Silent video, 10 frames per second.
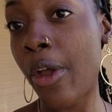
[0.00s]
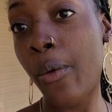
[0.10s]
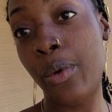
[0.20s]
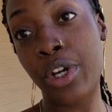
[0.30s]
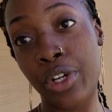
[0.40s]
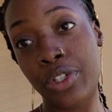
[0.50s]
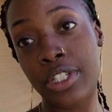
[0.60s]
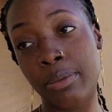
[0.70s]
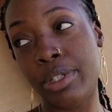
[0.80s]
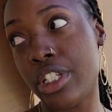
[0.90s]
we're gonna go to
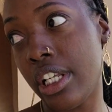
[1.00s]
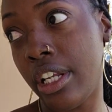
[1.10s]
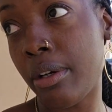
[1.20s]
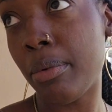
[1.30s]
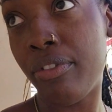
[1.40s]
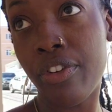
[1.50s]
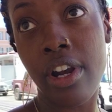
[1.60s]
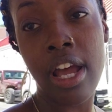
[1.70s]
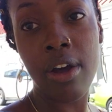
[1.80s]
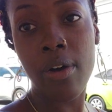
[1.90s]
the beach later, but for
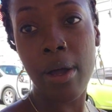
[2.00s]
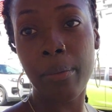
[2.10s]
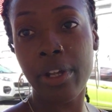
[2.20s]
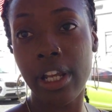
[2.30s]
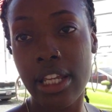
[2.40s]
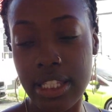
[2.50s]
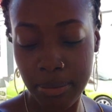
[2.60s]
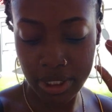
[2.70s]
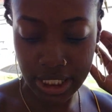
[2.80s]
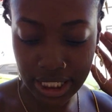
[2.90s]
now I'm gonna get
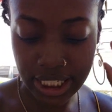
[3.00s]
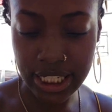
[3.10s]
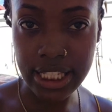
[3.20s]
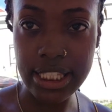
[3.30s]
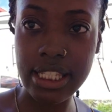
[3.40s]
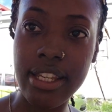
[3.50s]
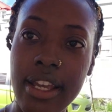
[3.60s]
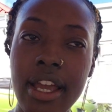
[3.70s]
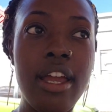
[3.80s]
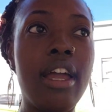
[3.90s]
something to eat.
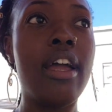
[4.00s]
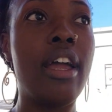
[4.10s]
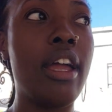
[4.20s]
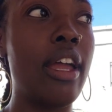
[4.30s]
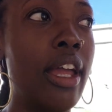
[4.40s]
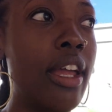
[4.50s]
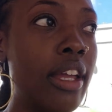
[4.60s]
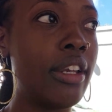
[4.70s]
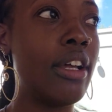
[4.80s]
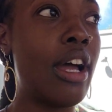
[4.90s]

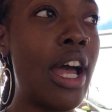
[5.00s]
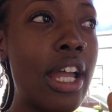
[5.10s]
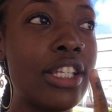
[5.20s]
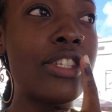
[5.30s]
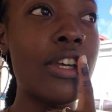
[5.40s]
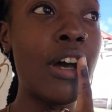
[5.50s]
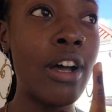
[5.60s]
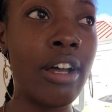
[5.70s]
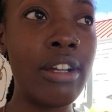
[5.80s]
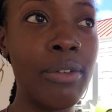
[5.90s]
And I
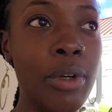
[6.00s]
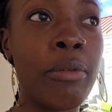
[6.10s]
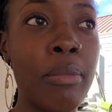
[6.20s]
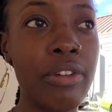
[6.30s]
saw one of my